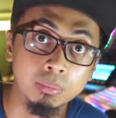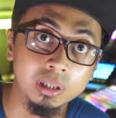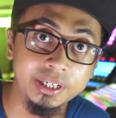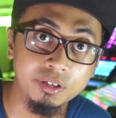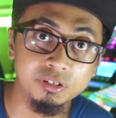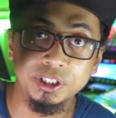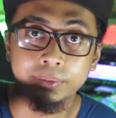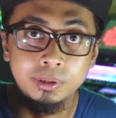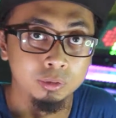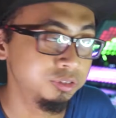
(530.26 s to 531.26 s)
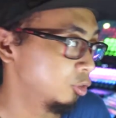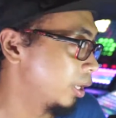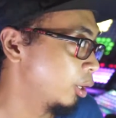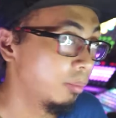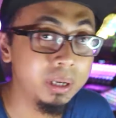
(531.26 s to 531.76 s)
leather strap, and also
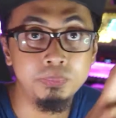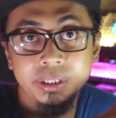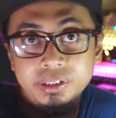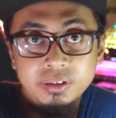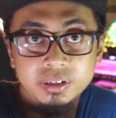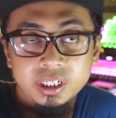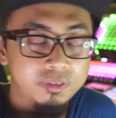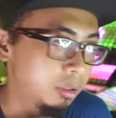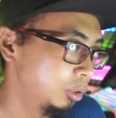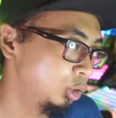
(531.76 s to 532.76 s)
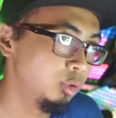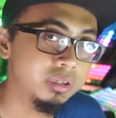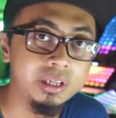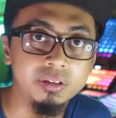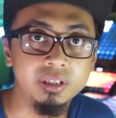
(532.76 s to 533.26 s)
I got my peak design if I were to use
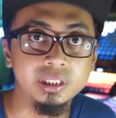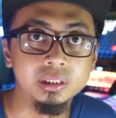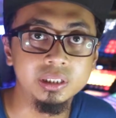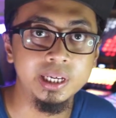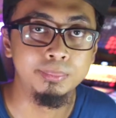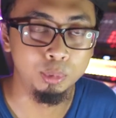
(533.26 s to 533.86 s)
like a single cam